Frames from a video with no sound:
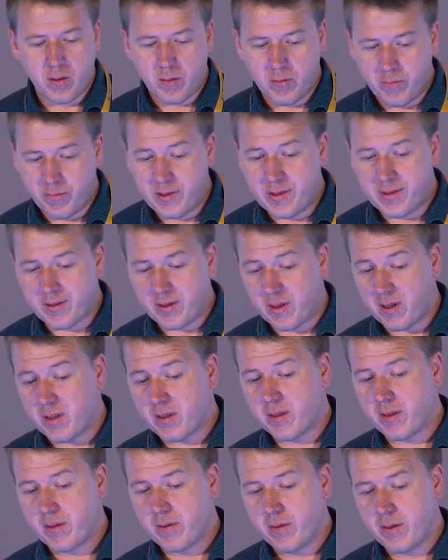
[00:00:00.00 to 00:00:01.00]
we
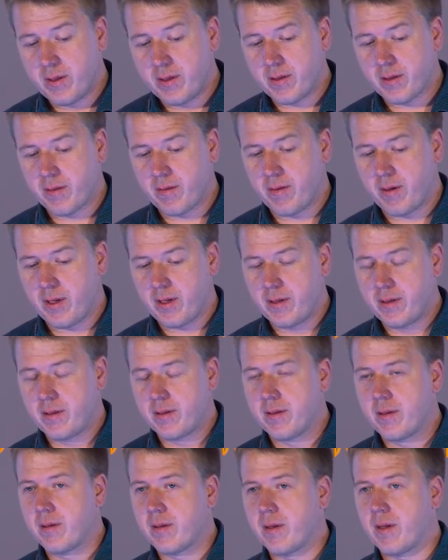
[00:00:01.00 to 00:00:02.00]
started to integrate
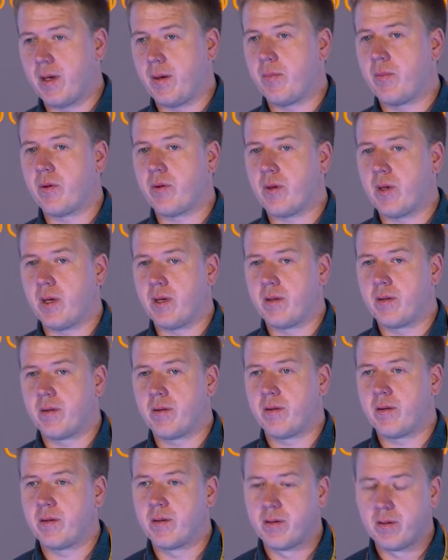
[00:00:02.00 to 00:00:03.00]

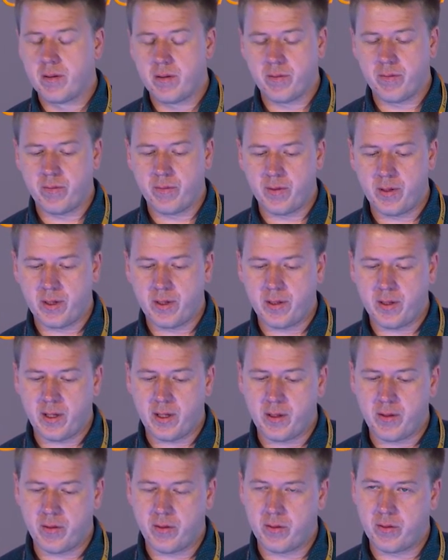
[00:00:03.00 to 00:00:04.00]
ChemLocator with
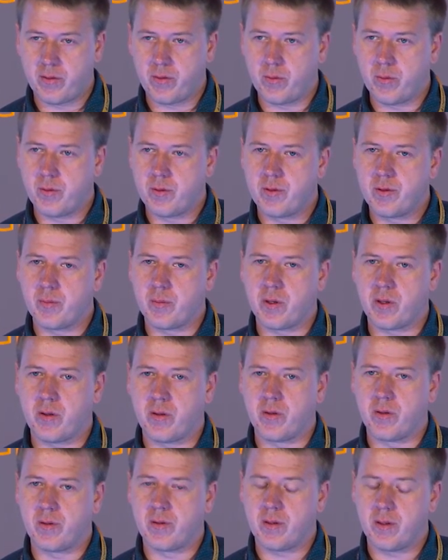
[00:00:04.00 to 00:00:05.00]
other tools
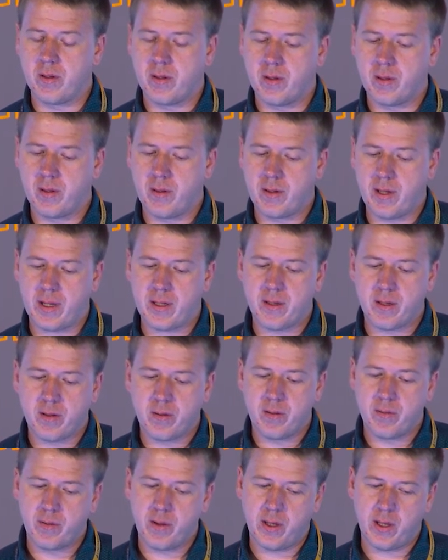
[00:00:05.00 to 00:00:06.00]
because
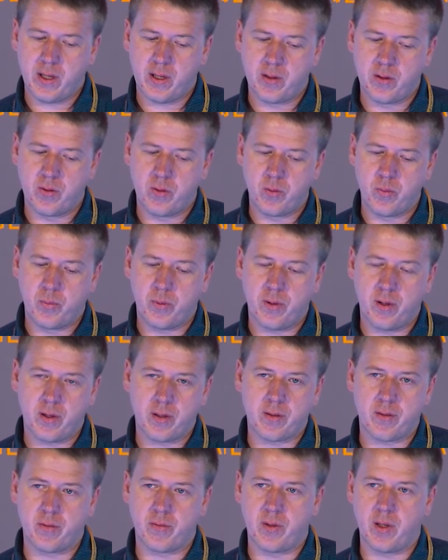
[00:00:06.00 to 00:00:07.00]
technically we had 2
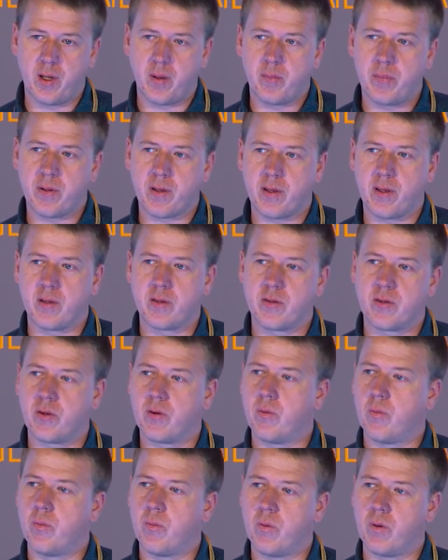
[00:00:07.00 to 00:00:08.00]
parts of the application.
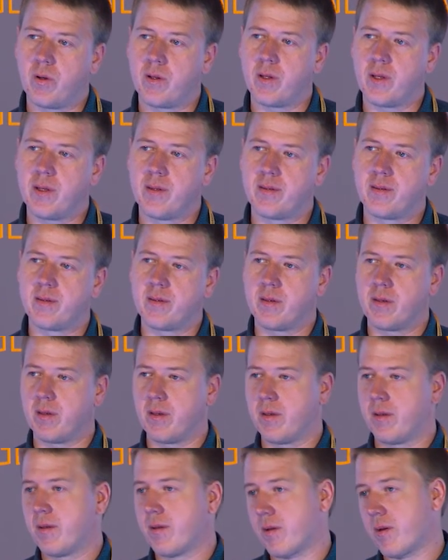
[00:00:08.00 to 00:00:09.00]
One is
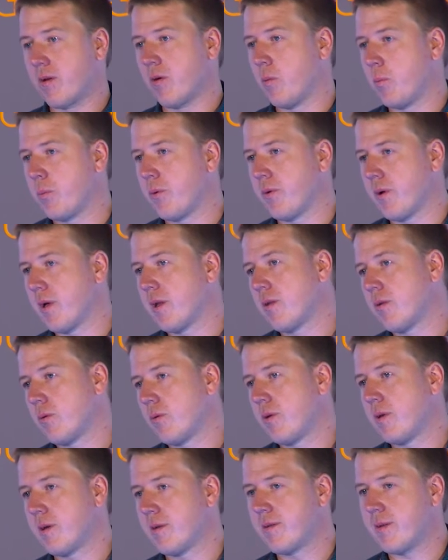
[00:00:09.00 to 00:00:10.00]
the component
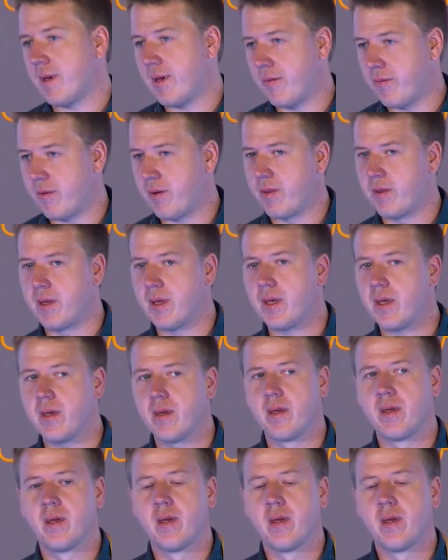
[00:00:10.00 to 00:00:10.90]
who does everything,